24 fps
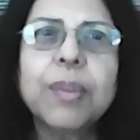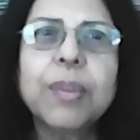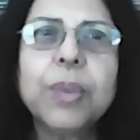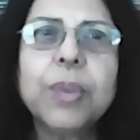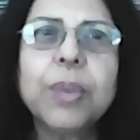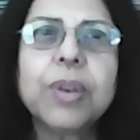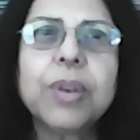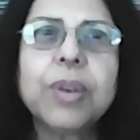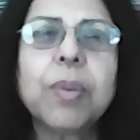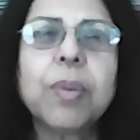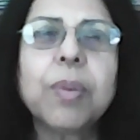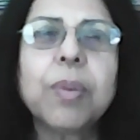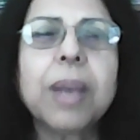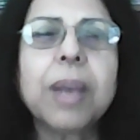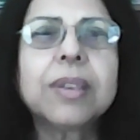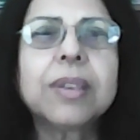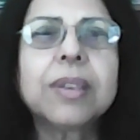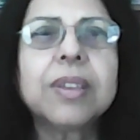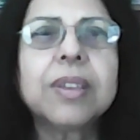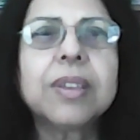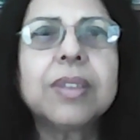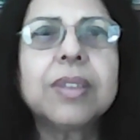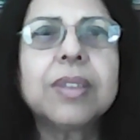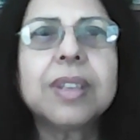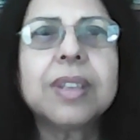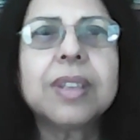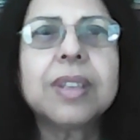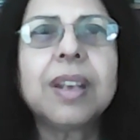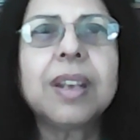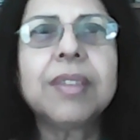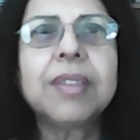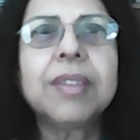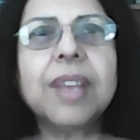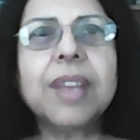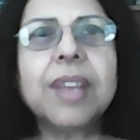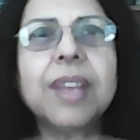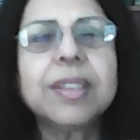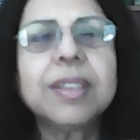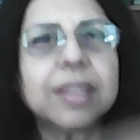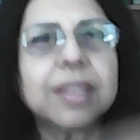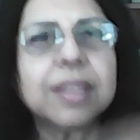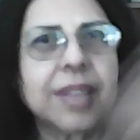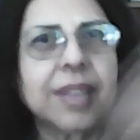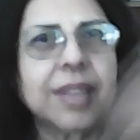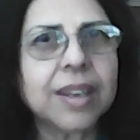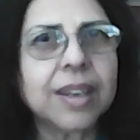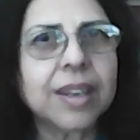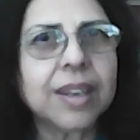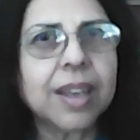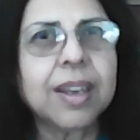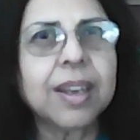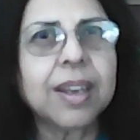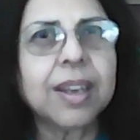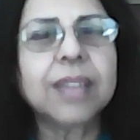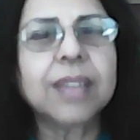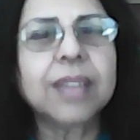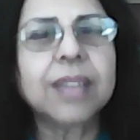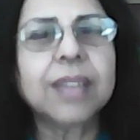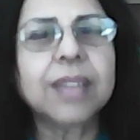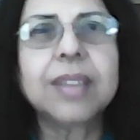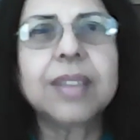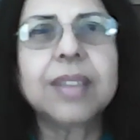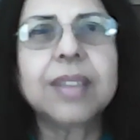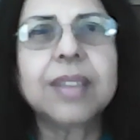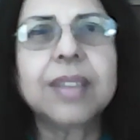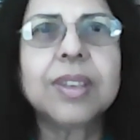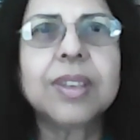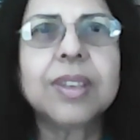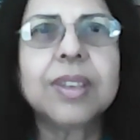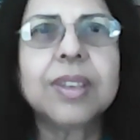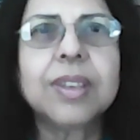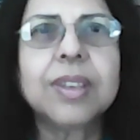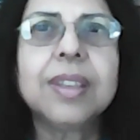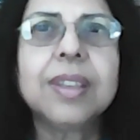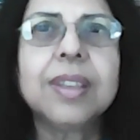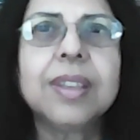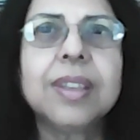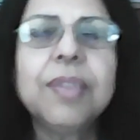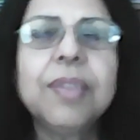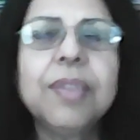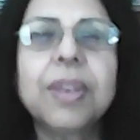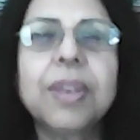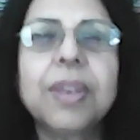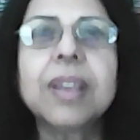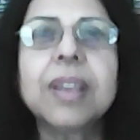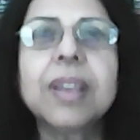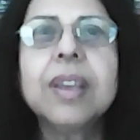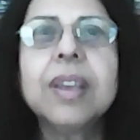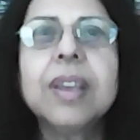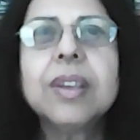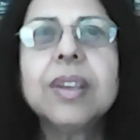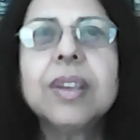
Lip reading: We'd go back to the hotel and rest, and then another session in the evening.